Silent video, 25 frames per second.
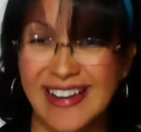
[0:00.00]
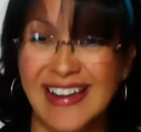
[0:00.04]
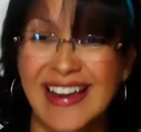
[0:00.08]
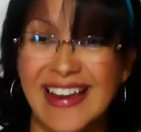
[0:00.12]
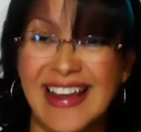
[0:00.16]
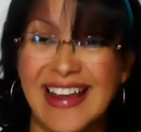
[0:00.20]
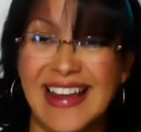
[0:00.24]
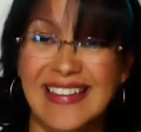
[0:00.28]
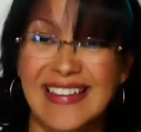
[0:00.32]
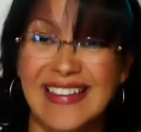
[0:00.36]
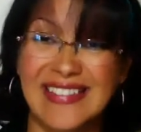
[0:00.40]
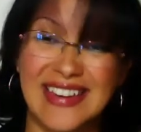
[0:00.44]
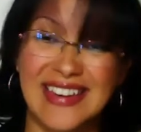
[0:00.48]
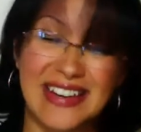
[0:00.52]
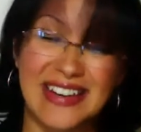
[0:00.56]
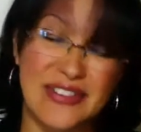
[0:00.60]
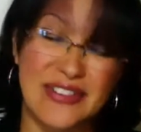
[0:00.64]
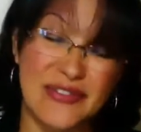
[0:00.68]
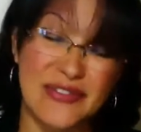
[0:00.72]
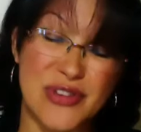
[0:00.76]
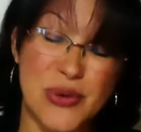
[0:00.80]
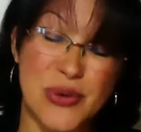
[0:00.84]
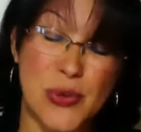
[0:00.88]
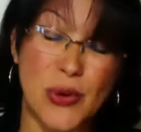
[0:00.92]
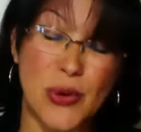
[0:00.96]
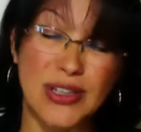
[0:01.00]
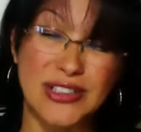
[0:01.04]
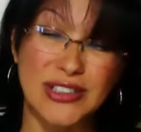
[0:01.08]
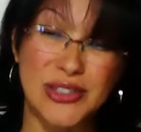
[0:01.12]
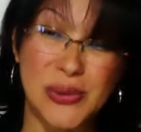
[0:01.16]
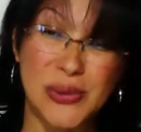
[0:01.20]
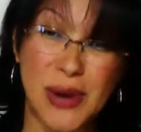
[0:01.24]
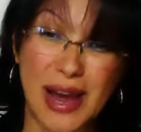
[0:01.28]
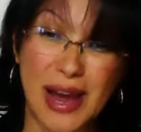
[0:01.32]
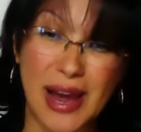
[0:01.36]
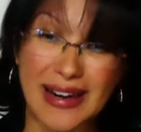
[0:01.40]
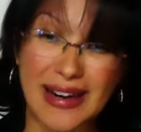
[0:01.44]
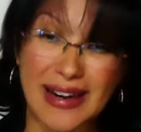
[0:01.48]
And then if you want
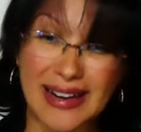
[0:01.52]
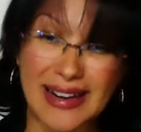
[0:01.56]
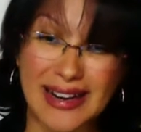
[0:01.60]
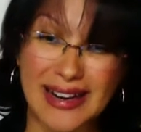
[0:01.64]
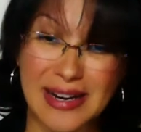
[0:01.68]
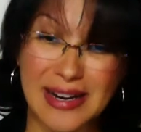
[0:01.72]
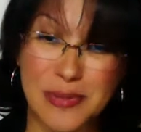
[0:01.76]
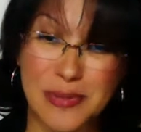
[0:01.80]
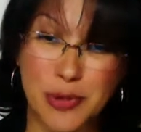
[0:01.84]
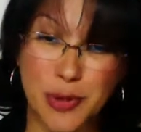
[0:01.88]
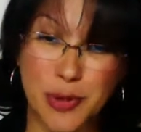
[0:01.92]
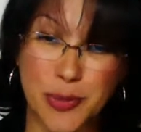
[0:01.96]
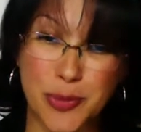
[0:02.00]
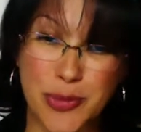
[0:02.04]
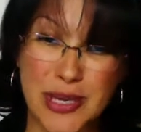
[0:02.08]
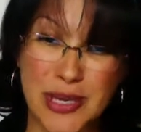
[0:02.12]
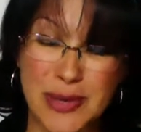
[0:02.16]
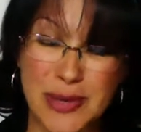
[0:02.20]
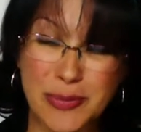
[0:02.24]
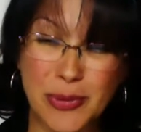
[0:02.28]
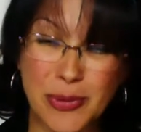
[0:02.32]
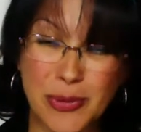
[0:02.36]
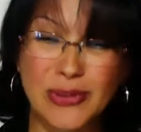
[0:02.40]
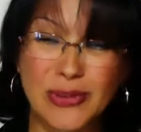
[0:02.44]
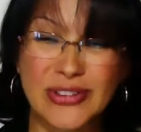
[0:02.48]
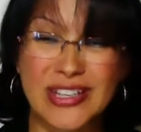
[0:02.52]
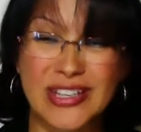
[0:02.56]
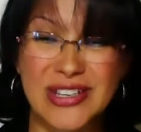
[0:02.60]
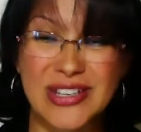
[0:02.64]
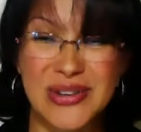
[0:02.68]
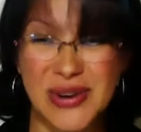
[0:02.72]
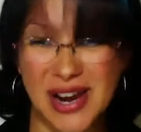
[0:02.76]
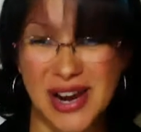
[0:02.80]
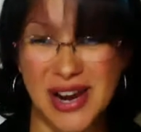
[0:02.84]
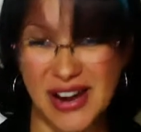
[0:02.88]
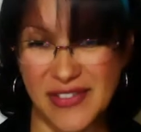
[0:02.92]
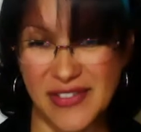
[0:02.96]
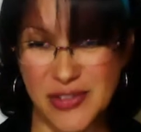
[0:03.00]
to add any more people, then you
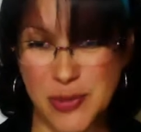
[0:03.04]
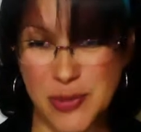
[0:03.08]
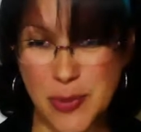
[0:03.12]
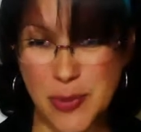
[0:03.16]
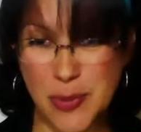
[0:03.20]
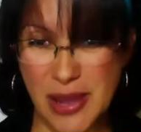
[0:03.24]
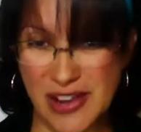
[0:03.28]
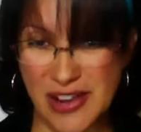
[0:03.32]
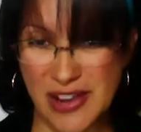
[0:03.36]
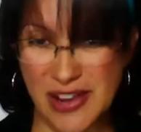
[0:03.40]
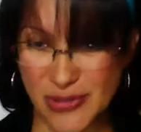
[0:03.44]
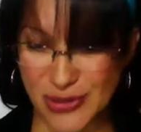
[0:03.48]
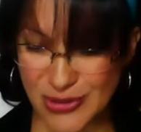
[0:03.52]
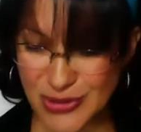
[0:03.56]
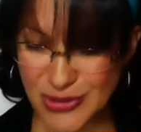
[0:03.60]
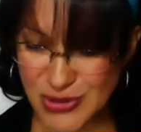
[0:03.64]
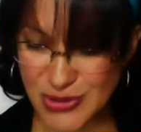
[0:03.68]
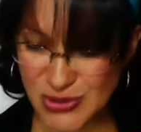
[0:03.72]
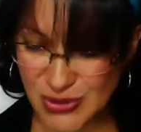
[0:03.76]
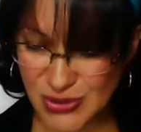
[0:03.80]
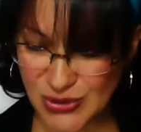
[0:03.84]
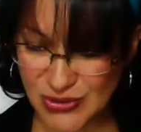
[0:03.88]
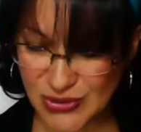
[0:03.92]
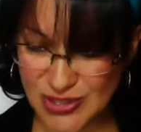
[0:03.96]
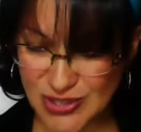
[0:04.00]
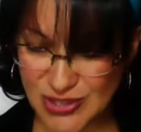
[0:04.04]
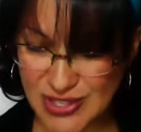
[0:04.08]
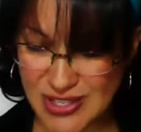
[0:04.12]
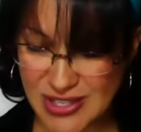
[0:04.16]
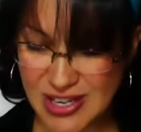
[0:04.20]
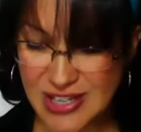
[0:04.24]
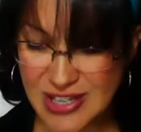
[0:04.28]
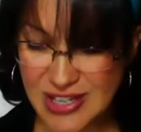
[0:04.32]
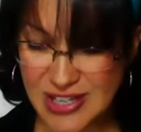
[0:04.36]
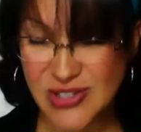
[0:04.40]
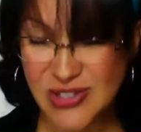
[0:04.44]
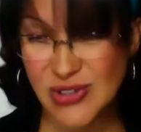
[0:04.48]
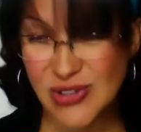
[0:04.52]
have to pay for the service.
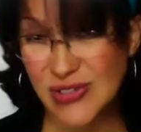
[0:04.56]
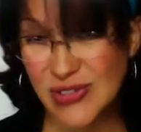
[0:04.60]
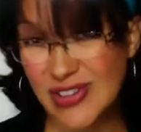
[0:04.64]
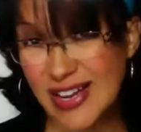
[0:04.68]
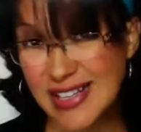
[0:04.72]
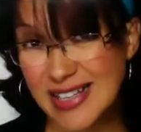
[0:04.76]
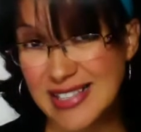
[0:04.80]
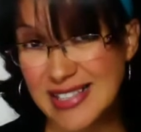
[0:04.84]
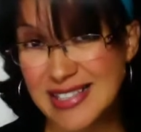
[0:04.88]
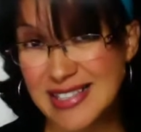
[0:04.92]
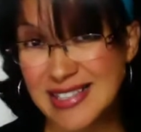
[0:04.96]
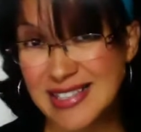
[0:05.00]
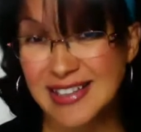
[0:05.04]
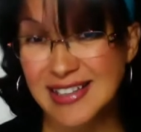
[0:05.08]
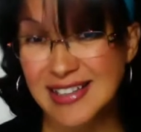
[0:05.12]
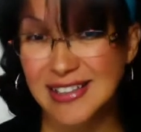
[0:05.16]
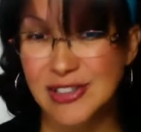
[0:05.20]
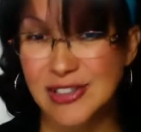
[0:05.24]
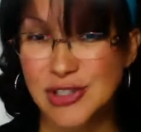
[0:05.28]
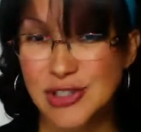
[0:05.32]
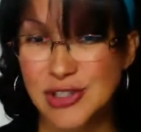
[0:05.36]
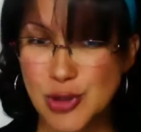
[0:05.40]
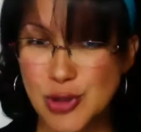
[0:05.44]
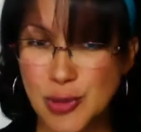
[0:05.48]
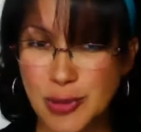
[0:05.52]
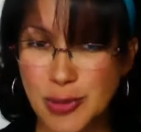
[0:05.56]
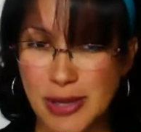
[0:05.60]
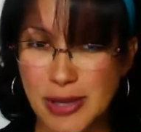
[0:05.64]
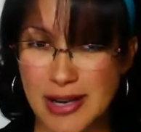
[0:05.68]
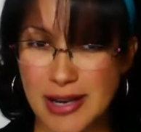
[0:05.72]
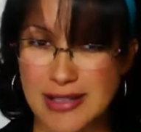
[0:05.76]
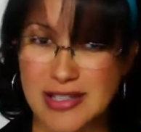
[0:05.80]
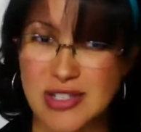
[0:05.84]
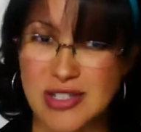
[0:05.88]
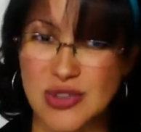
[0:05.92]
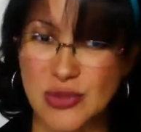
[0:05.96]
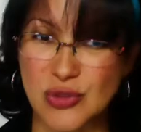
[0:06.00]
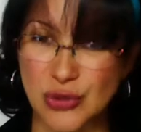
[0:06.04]
So that's 2
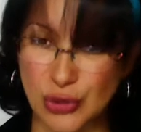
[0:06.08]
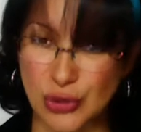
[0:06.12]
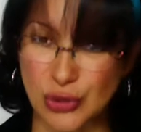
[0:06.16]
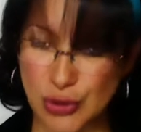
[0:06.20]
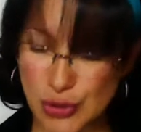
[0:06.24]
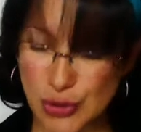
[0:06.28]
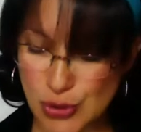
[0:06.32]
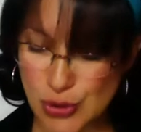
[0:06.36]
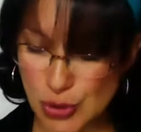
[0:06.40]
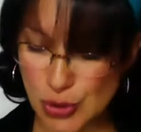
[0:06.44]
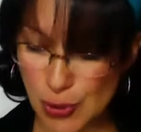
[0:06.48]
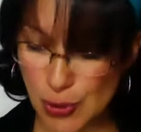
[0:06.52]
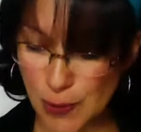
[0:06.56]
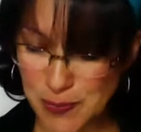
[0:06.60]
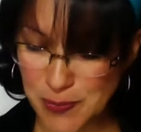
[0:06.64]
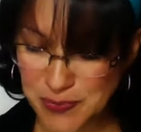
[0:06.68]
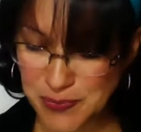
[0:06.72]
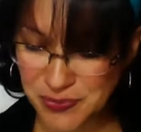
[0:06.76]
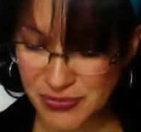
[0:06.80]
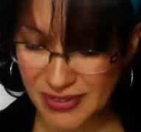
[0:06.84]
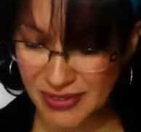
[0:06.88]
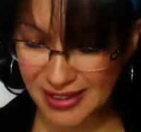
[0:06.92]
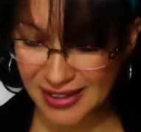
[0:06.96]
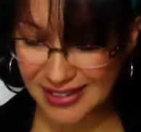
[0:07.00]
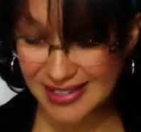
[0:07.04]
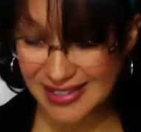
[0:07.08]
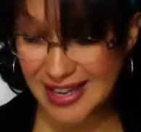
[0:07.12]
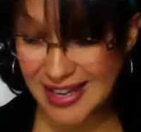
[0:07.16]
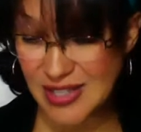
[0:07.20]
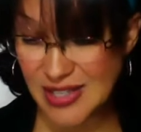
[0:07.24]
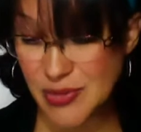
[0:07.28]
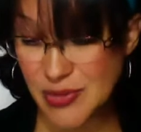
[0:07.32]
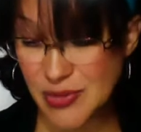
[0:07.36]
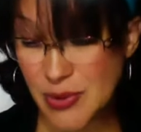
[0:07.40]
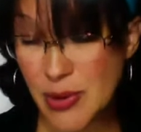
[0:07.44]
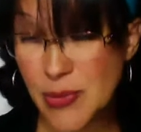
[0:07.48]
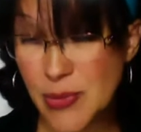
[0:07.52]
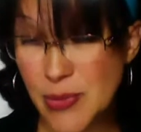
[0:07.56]
pluses for Google. That's
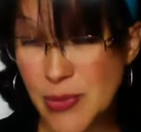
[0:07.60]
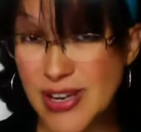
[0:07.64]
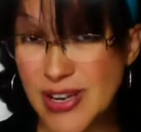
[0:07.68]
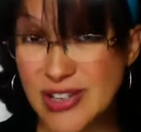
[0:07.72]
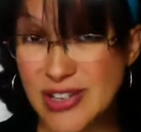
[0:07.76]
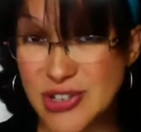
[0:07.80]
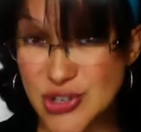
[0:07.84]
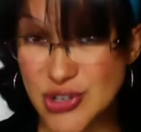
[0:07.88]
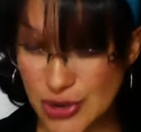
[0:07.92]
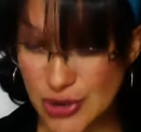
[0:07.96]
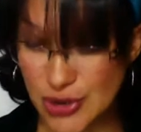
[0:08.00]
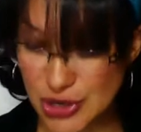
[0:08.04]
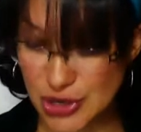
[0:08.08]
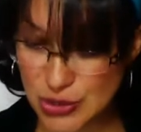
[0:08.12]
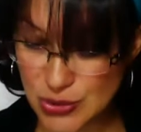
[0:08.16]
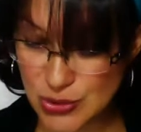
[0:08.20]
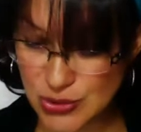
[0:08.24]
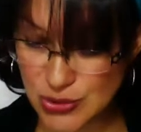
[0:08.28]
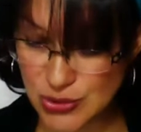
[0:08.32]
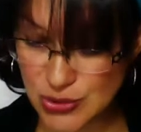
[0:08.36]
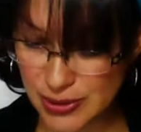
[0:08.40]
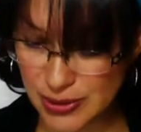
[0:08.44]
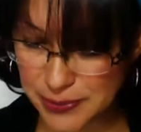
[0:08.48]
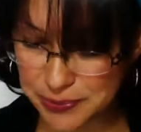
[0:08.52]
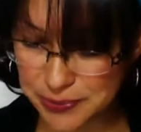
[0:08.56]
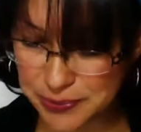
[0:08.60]
why we enjoy using them.